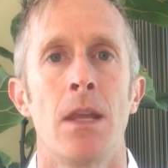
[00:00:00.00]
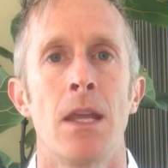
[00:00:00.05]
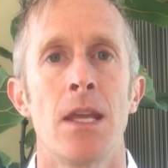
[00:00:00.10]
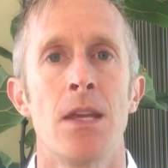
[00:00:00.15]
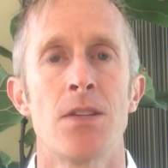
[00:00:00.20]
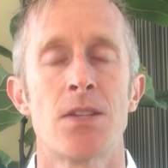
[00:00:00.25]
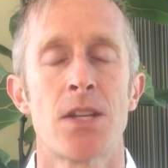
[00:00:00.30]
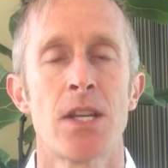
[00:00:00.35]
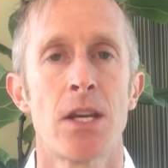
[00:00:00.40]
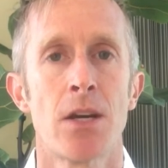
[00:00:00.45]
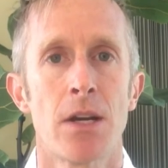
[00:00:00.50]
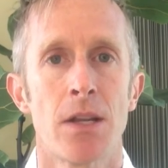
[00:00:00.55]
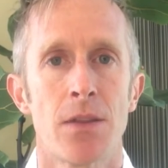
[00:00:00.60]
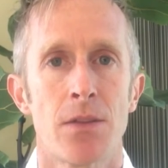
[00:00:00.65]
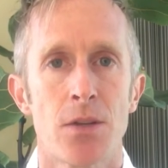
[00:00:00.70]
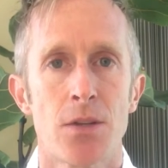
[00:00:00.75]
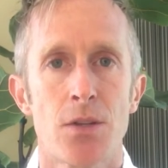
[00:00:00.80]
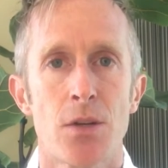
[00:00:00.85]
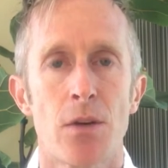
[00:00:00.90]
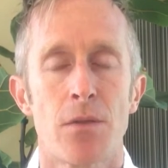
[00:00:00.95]
is here at
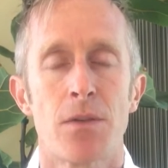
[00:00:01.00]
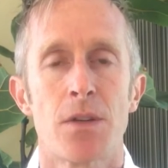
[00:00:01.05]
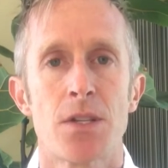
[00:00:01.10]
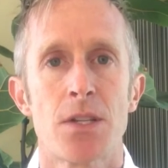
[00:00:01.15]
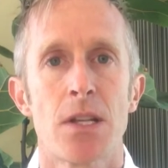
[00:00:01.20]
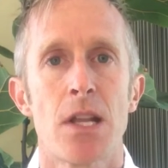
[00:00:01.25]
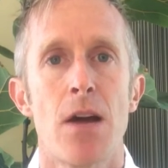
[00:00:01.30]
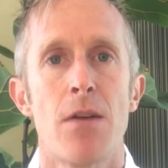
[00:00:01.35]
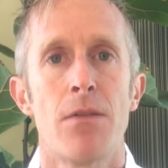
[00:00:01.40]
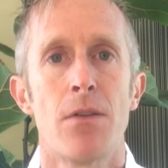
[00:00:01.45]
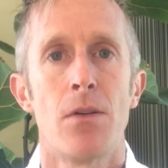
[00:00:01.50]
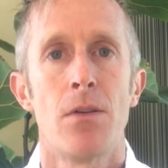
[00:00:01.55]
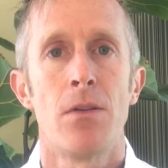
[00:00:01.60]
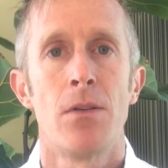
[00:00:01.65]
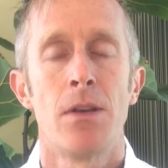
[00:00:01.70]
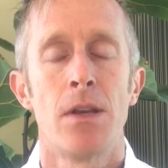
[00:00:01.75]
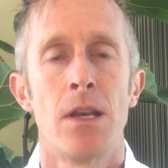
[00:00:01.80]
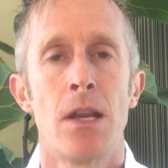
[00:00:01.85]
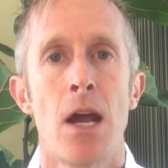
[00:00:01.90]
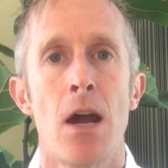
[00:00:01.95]
the surface level.
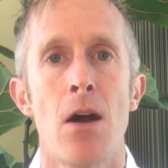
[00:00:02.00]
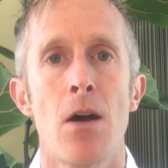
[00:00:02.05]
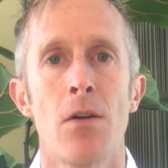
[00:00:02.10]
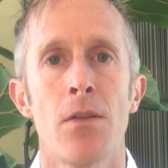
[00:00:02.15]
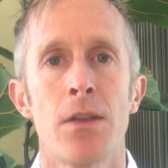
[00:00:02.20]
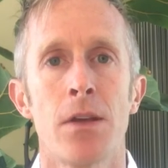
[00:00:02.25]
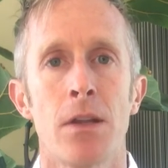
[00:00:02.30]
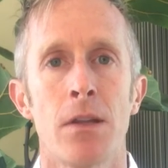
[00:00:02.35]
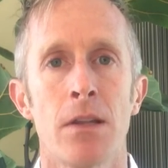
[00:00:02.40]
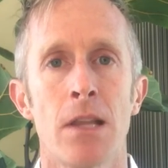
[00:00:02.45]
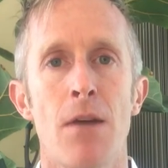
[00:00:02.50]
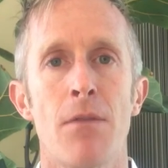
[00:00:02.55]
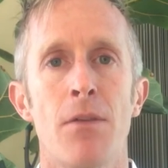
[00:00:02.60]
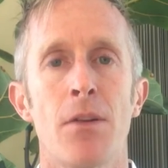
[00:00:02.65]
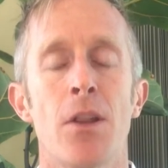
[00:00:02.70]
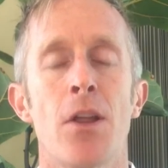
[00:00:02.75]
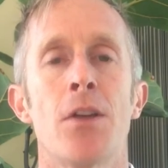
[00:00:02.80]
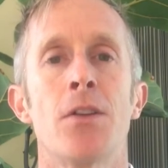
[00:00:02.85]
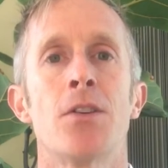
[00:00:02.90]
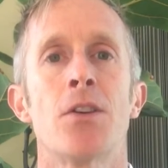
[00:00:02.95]
Now, the
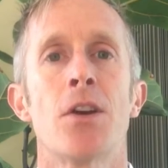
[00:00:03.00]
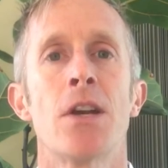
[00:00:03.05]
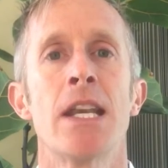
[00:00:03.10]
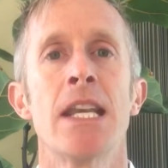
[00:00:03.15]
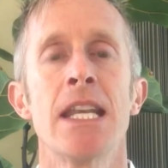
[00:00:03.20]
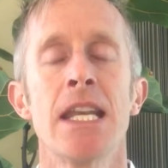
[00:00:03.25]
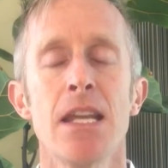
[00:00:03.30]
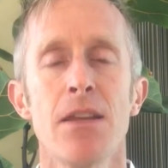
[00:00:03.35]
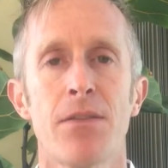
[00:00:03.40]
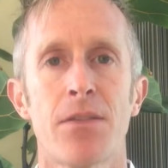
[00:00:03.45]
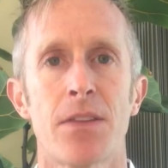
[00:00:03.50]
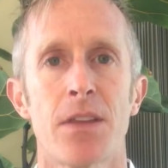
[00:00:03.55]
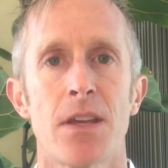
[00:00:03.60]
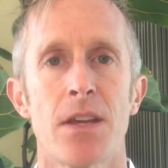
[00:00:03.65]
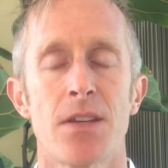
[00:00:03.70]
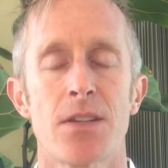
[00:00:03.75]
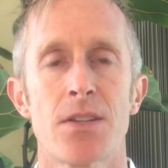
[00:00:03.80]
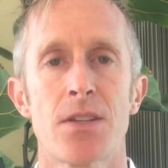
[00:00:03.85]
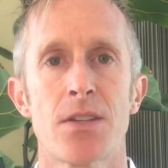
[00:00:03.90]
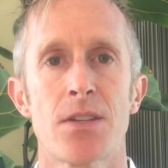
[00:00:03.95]
level underneath
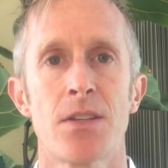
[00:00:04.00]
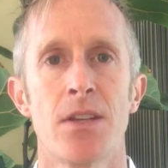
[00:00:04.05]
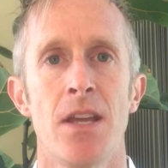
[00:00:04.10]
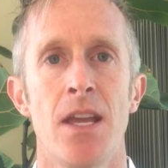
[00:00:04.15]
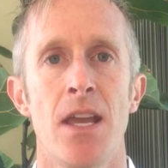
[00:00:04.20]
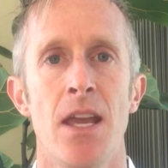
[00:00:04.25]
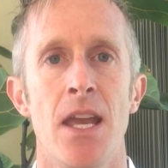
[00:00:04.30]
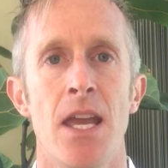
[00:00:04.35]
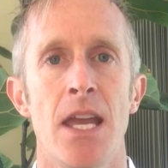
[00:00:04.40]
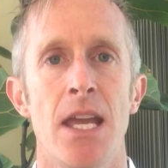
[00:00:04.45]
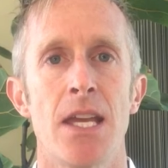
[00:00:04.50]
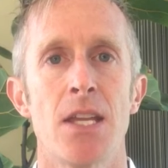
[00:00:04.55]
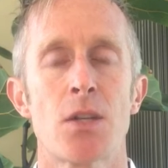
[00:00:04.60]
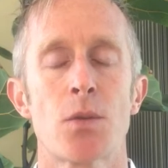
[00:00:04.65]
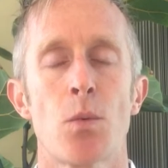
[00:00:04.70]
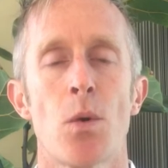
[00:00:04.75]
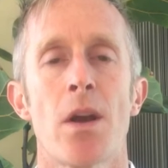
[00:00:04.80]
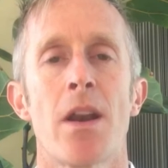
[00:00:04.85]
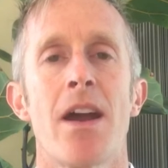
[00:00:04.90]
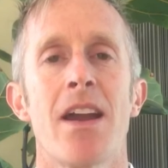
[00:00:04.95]
this
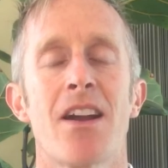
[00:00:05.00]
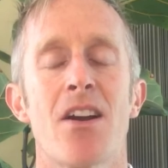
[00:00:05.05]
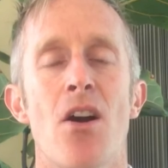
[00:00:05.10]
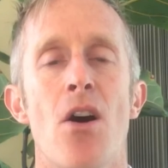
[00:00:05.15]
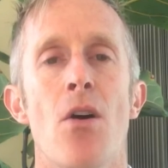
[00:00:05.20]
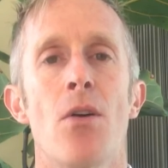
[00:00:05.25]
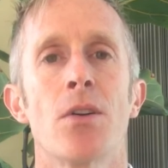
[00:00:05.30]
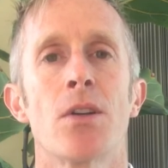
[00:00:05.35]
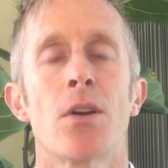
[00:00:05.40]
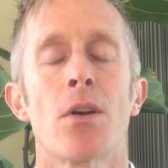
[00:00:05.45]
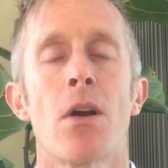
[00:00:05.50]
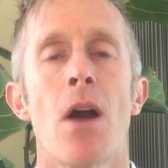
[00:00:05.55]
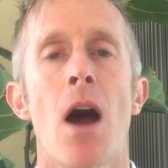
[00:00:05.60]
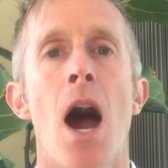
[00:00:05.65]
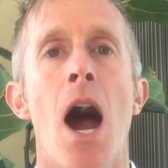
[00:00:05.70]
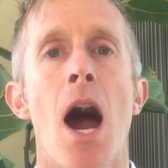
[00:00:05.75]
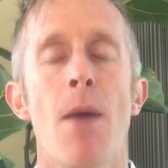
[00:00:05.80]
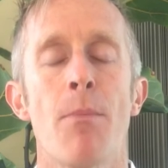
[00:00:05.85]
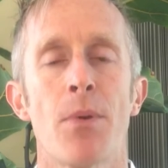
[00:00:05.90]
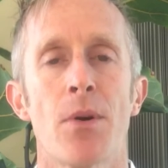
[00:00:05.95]
is what I call your
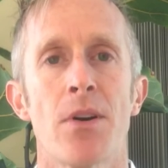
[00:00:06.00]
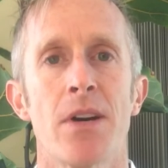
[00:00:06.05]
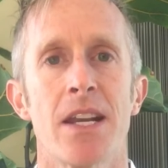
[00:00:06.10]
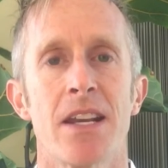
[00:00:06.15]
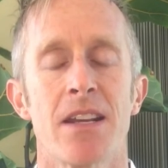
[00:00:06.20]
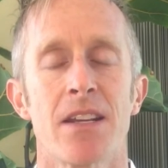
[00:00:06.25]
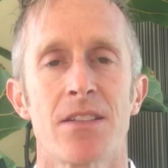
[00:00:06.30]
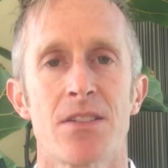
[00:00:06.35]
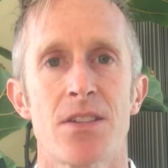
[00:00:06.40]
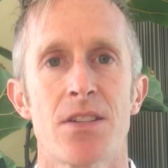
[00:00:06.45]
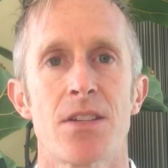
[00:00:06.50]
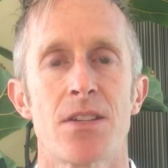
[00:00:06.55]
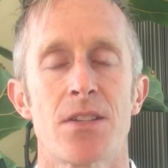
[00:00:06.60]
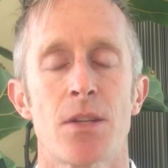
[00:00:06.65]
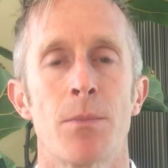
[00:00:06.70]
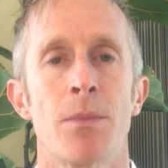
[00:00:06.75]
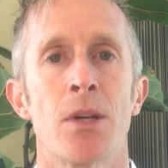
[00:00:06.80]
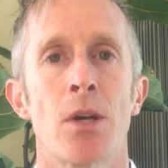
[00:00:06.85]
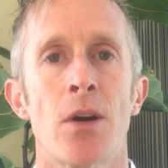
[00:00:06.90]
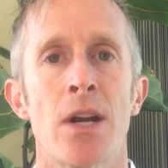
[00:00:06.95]
operating
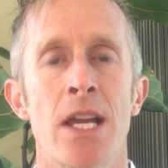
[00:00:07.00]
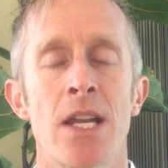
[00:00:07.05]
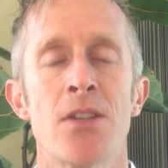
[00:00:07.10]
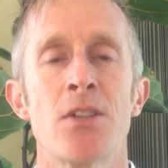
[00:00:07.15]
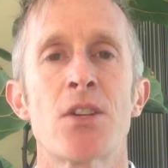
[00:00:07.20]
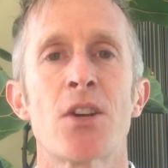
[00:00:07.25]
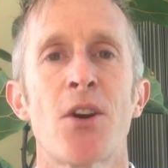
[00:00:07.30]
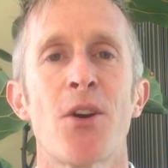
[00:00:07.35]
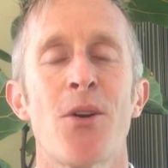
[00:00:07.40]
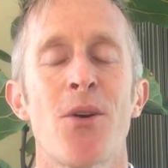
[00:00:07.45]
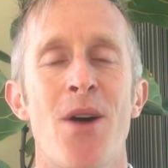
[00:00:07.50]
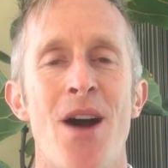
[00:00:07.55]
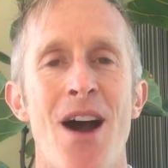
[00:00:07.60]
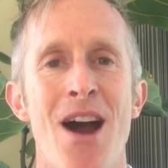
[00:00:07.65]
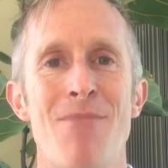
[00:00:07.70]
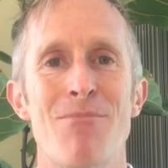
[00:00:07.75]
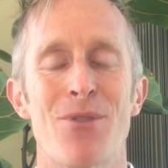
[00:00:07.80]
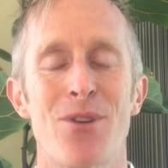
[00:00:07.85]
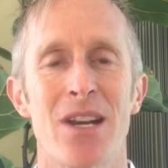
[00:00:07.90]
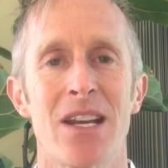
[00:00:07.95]
system, your internal
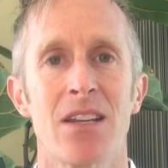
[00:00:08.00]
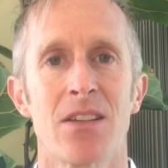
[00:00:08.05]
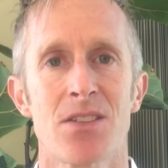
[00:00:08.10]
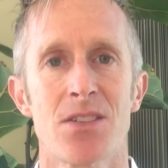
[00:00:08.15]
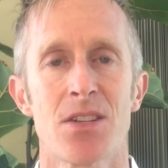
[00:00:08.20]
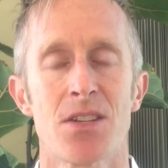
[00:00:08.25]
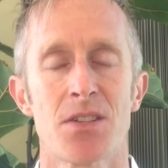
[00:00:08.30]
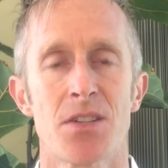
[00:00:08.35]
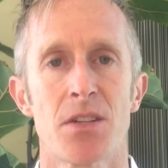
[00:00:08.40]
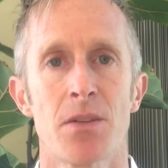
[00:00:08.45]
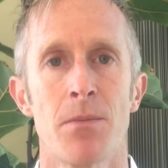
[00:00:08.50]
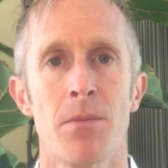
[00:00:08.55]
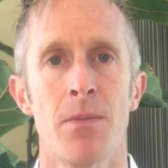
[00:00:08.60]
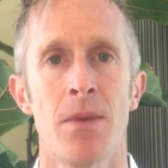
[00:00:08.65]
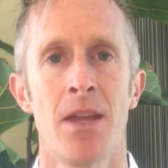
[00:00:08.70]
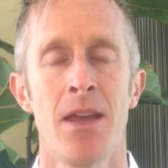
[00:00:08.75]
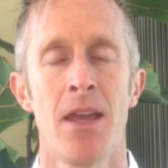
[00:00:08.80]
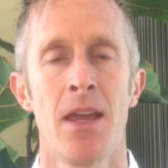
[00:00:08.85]
operating system.